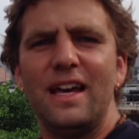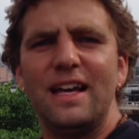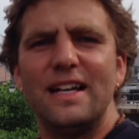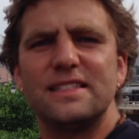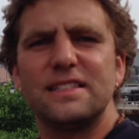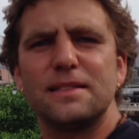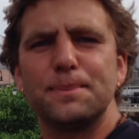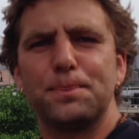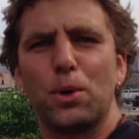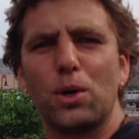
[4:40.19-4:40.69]

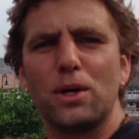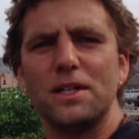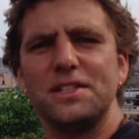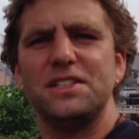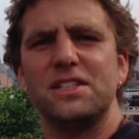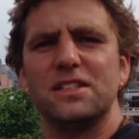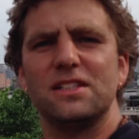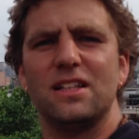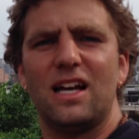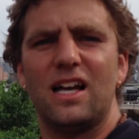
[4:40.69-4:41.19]
It
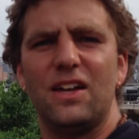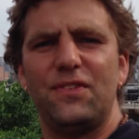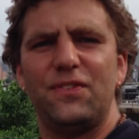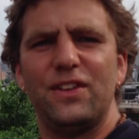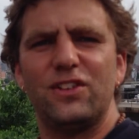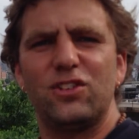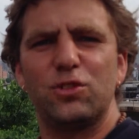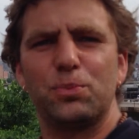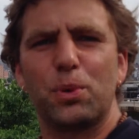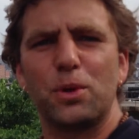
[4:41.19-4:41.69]
supports your life,
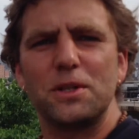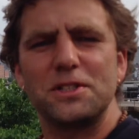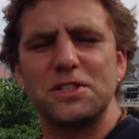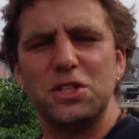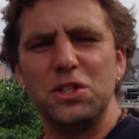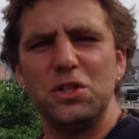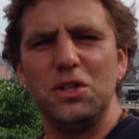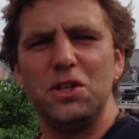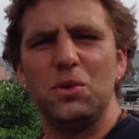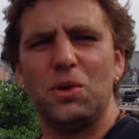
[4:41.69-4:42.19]
it supports
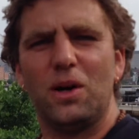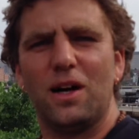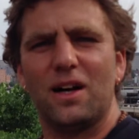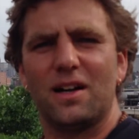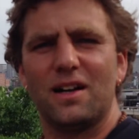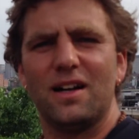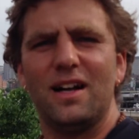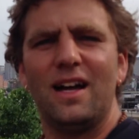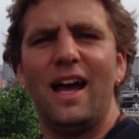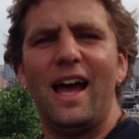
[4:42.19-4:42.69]
who you
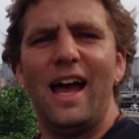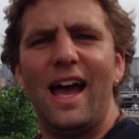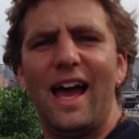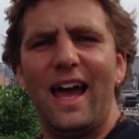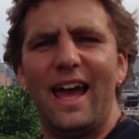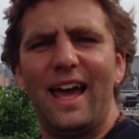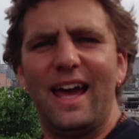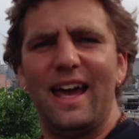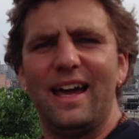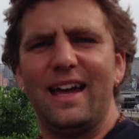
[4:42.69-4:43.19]

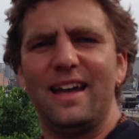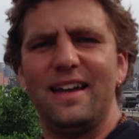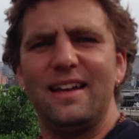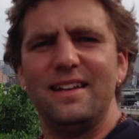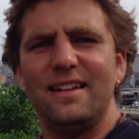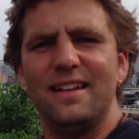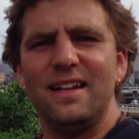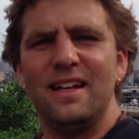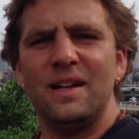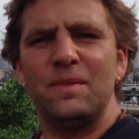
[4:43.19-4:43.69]
are,
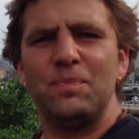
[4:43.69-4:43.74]
and